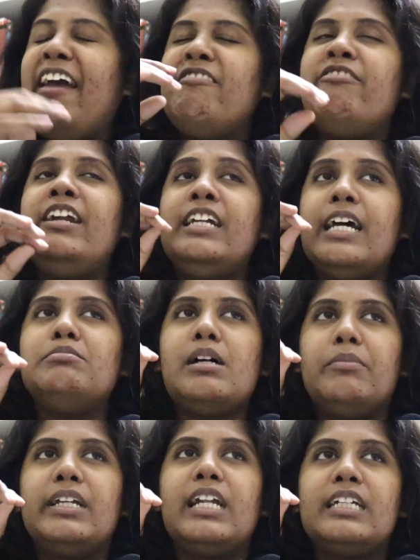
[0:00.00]
Every time
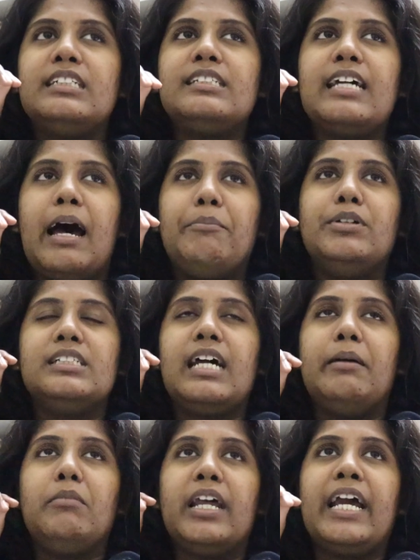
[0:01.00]
something like this happens,
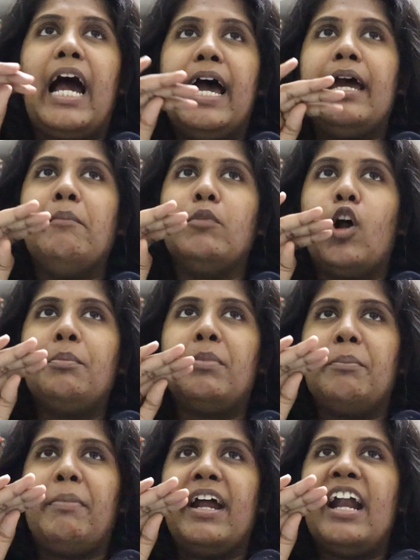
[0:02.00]
I'm like, I am not
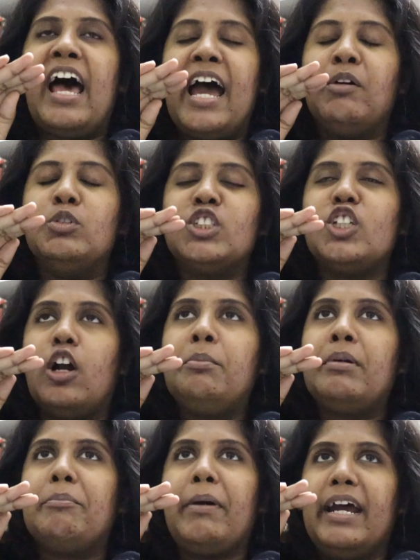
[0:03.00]
prepared. I was
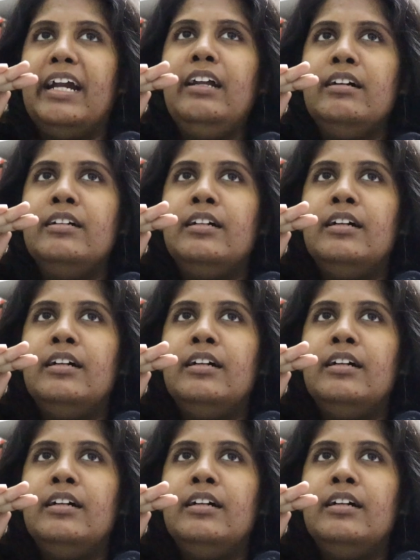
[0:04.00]
not prepared.